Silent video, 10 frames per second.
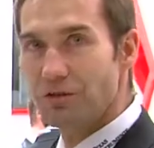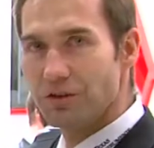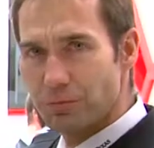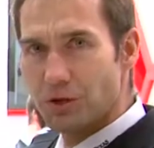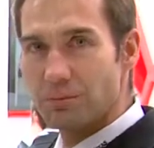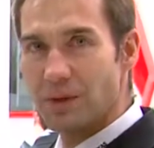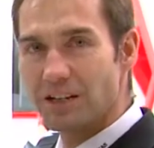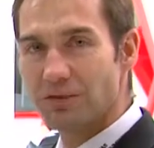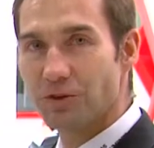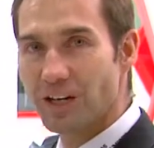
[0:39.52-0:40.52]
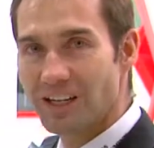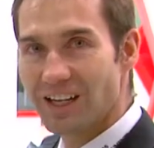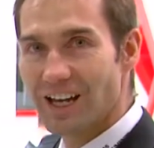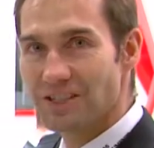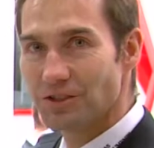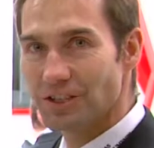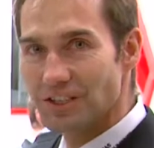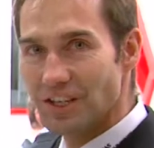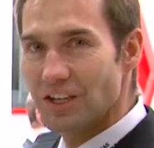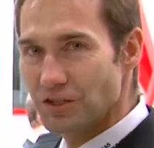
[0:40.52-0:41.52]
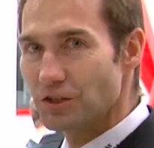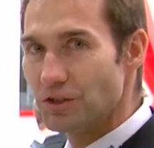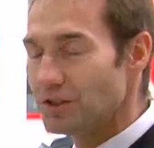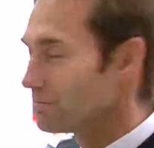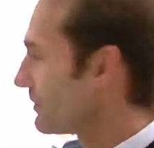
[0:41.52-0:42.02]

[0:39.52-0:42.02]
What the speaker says: we've put a magnifying glass on it so